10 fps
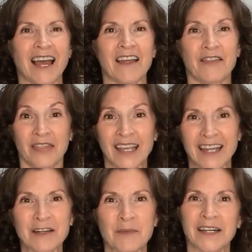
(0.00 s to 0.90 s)
I
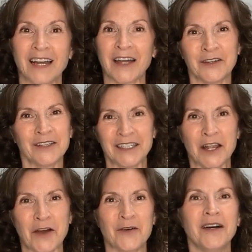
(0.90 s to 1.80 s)
think, but I only
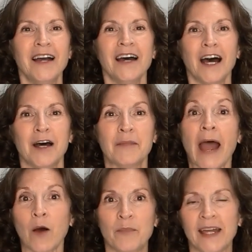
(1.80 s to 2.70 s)
know
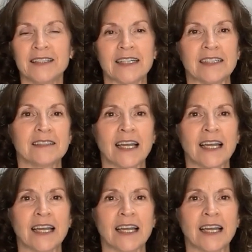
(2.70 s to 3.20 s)
how Bend is,